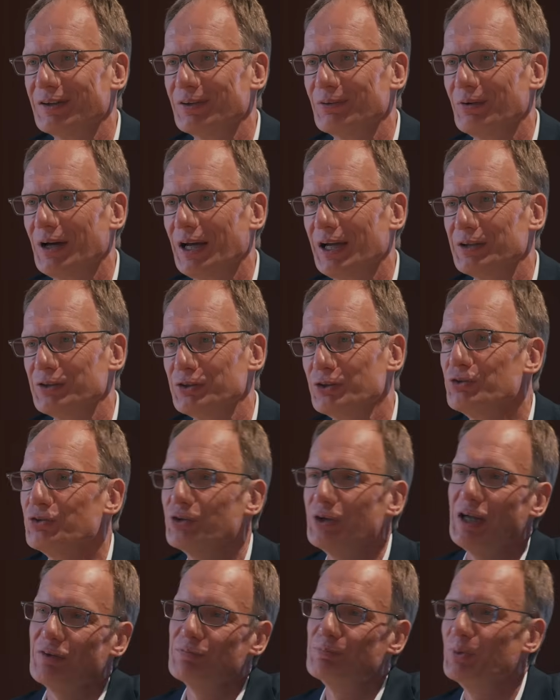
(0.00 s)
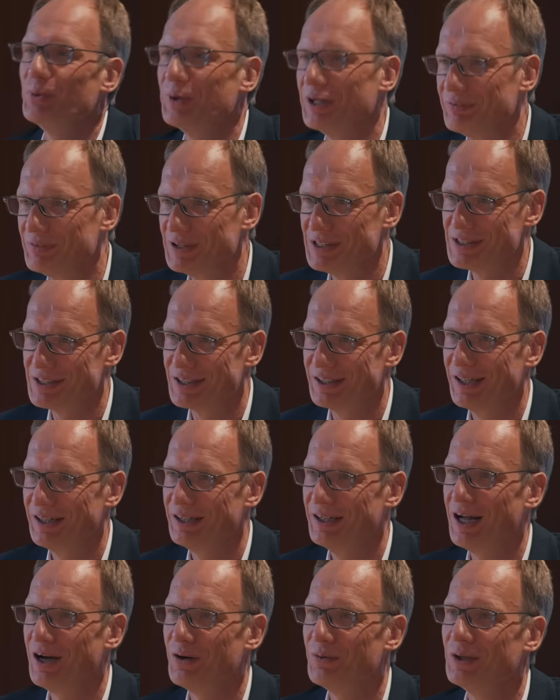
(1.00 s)
Right? You should have more EV.
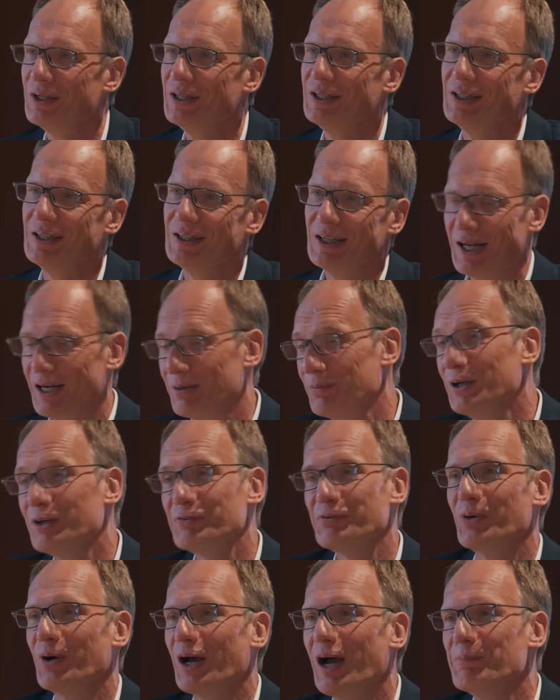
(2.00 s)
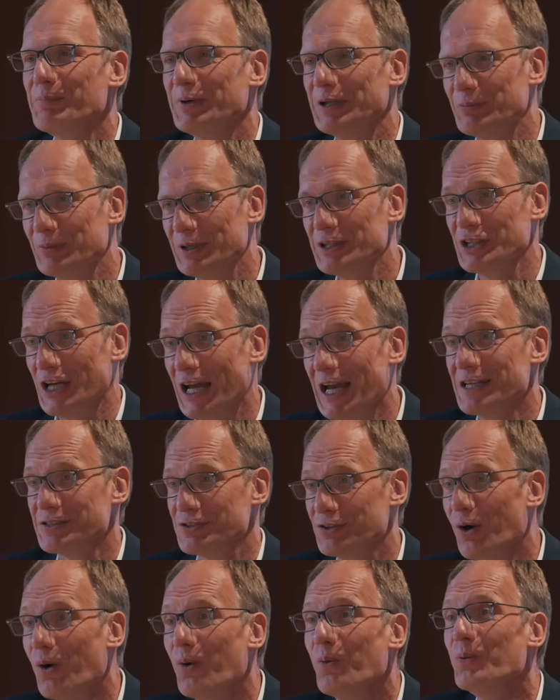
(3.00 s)
And now I work for a company which
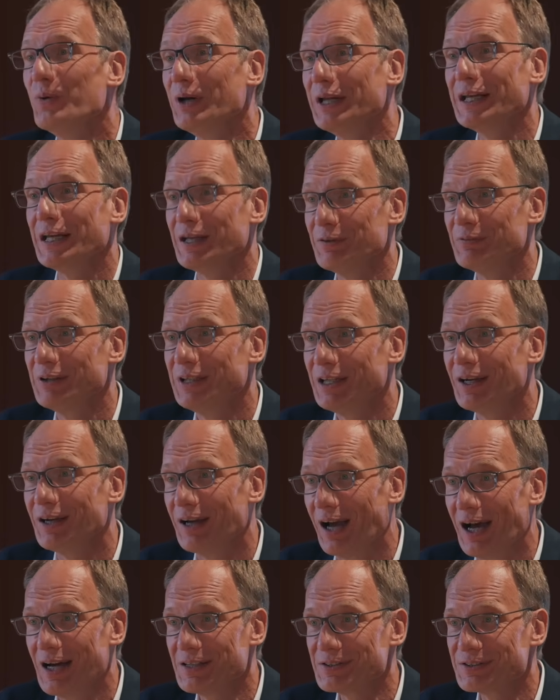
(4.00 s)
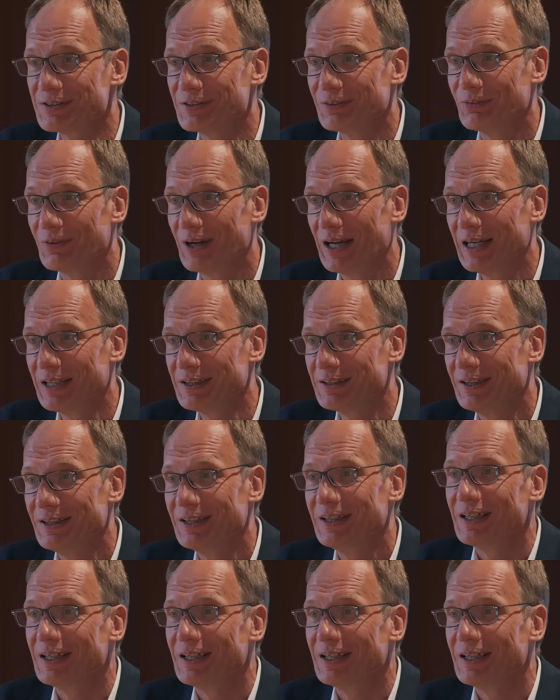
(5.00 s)
has only EV cars, right?